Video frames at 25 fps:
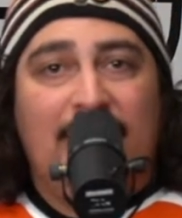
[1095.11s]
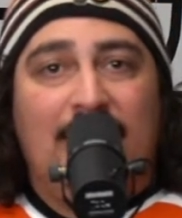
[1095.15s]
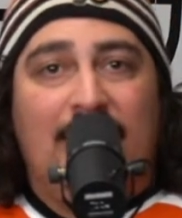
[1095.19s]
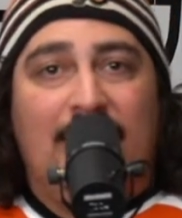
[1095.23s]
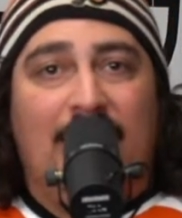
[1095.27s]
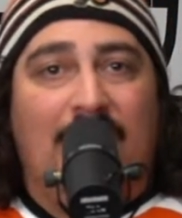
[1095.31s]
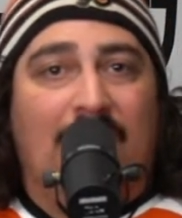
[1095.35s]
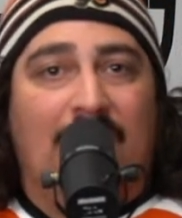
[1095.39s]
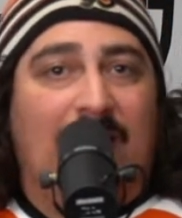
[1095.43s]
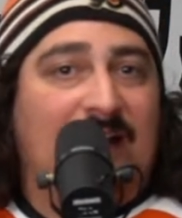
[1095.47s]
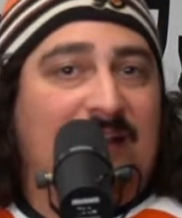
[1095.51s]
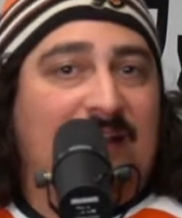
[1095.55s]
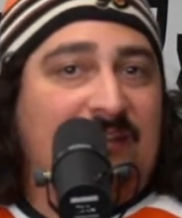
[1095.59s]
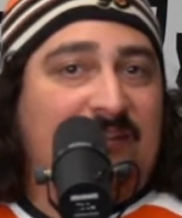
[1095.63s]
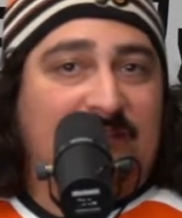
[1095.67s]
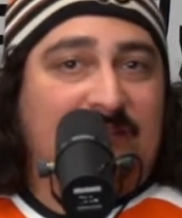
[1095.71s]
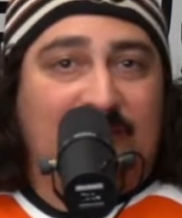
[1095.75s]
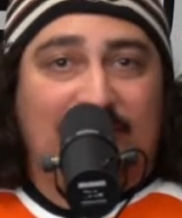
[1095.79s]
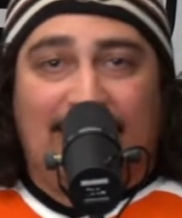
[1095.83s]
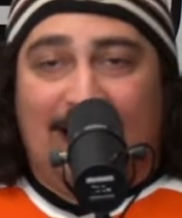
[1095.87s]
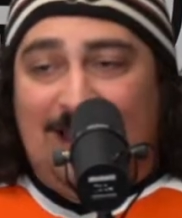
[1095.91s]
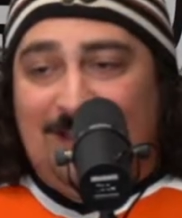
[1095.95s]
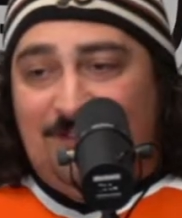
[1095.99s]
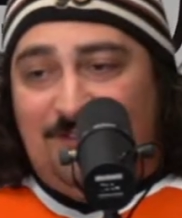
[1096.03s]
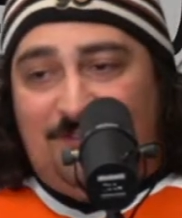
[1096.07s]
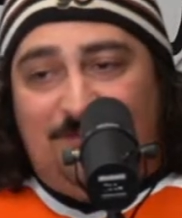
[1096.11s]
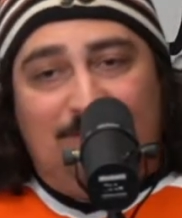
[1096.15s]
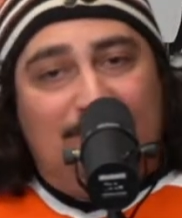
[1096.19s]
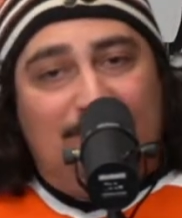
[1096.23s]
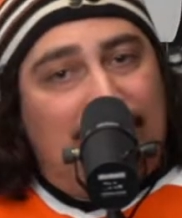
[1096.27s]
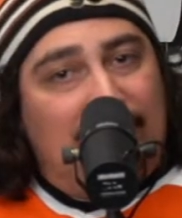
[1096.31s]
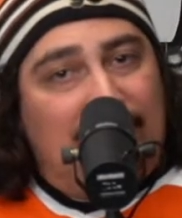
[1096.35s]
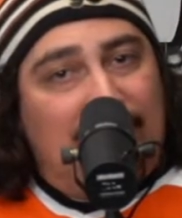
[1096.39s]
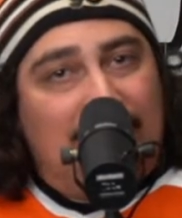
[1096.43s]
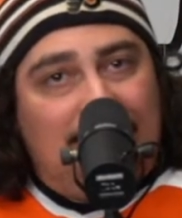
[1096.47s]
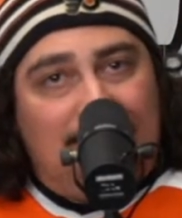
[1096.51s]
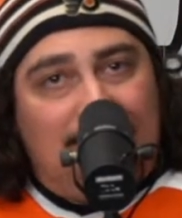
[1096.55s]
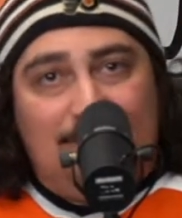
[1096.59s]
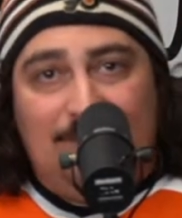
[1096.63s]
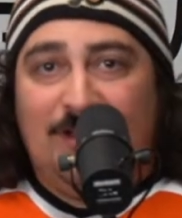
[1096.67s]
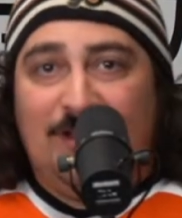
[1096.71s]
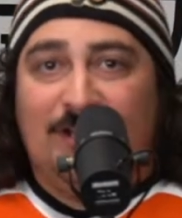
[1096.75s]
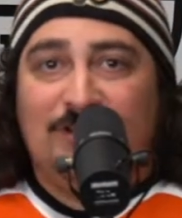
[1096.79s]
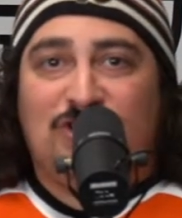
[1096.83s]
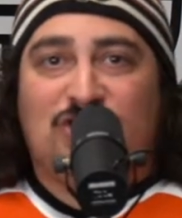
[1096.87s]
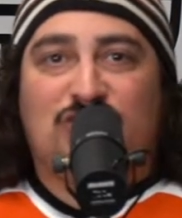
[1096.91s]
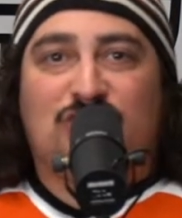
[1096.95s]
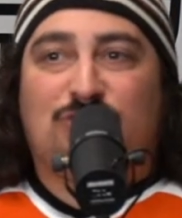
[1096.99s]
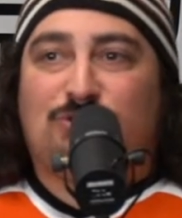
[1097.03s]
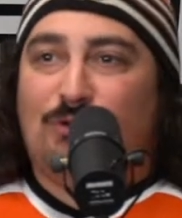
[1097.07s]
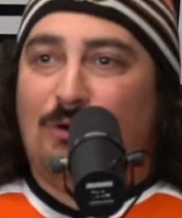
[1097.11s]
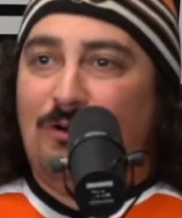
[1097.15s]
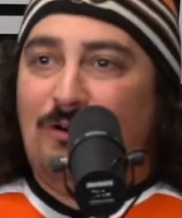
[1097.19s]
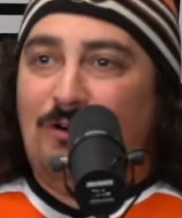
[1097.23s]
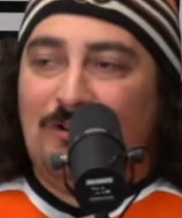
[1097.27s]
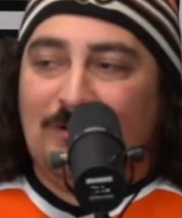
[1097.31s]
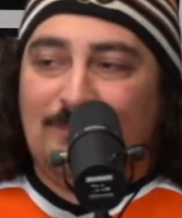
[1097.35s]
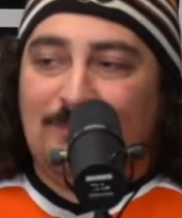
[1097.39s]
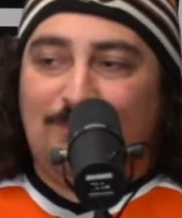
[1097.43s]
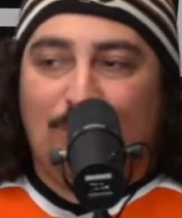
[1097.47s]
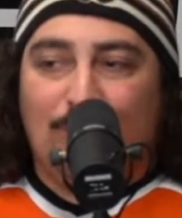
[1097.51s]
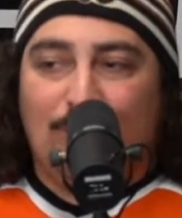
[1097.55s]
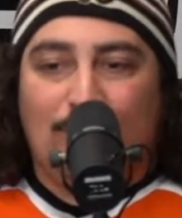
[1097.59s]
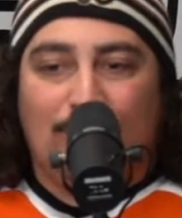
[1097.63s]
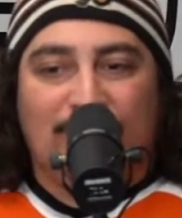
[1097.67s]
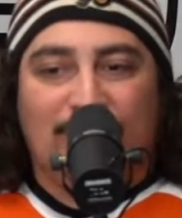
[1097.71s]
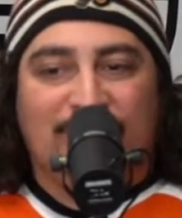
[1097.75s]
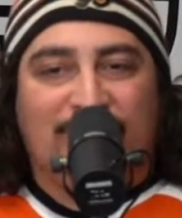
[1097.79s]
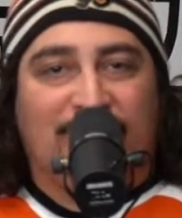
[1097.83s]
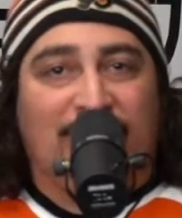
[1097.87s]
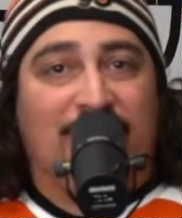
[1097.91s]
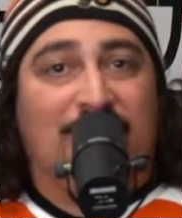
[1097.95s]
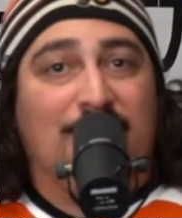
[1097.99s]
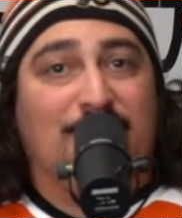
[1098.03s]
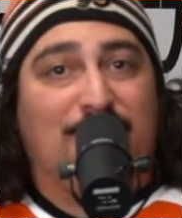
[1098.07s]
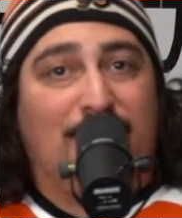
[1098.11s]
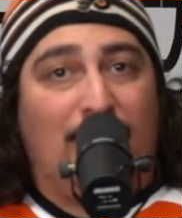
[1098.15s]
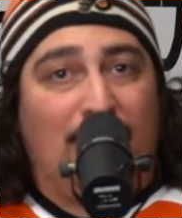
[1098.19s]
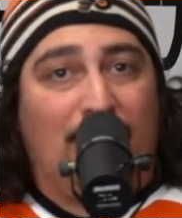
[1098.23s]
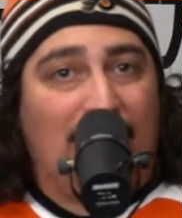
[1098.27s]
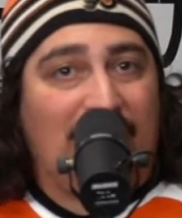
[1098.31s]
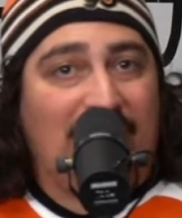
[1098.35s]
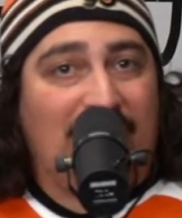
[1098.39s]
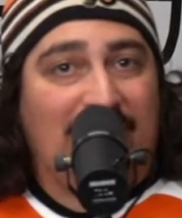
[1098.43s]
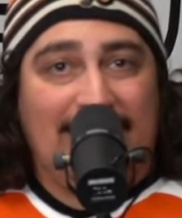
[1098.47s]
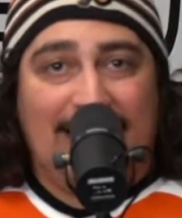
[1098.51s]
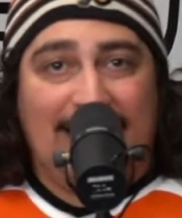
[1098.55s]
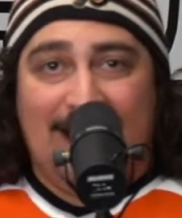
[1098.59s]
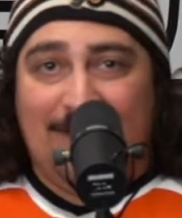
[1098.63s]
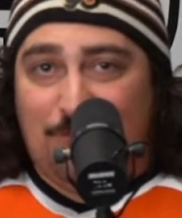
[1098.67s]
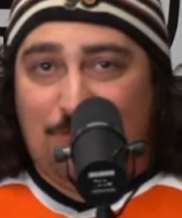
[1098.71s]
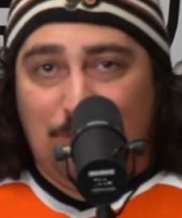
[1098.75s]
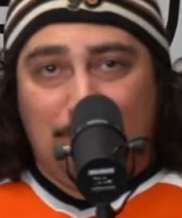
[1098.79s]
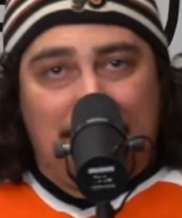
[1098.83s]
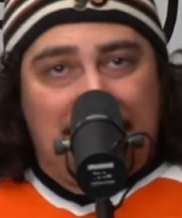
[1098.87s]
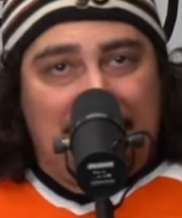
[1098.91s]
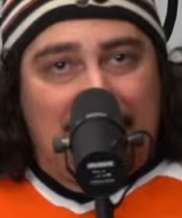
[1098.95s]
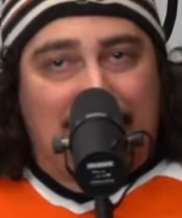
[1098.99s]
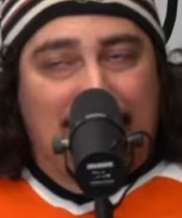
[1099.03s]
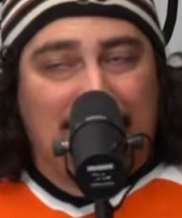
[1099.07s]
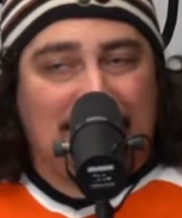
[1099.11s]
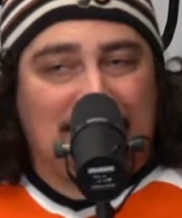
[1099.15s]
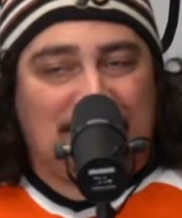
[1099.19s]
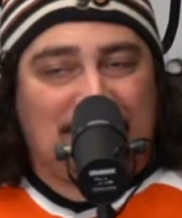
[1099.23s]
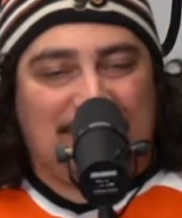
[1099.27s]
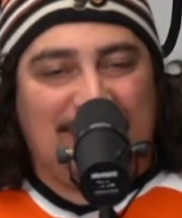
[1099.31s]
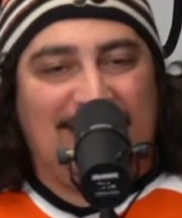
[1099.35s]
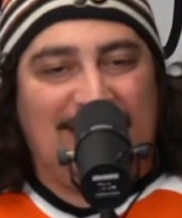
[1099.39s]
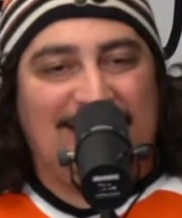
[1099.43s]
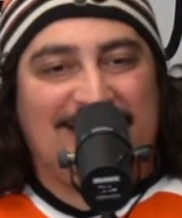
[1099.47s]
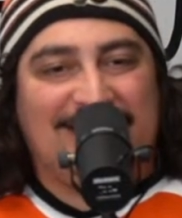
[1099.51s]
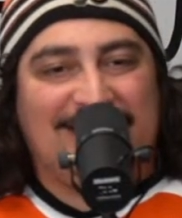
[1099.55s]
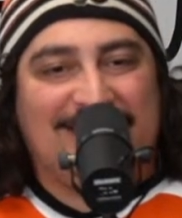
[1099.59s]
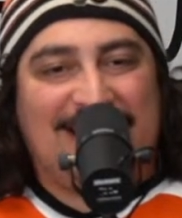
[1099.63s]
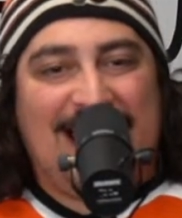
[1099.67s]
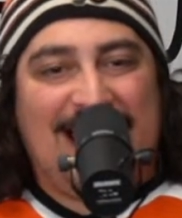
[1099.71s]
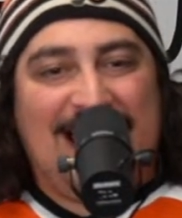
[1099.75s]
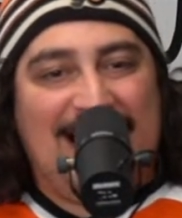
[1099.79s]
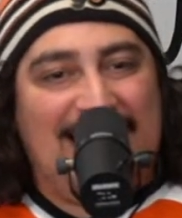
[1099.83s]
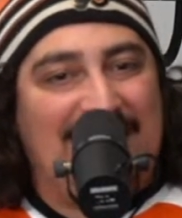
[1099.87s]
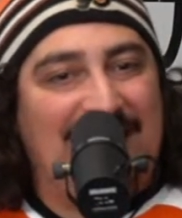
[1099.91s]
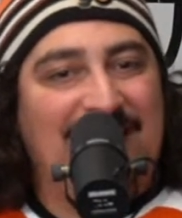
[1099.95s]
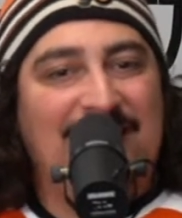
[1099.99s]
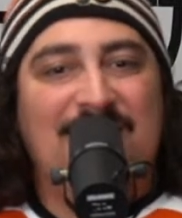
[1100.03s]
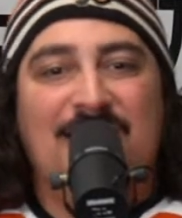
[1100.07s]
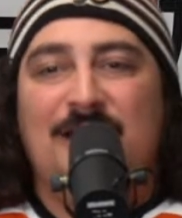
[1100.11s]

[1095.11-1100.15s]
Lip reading: Had nice strong pours at the bar. Everyone appreciated that.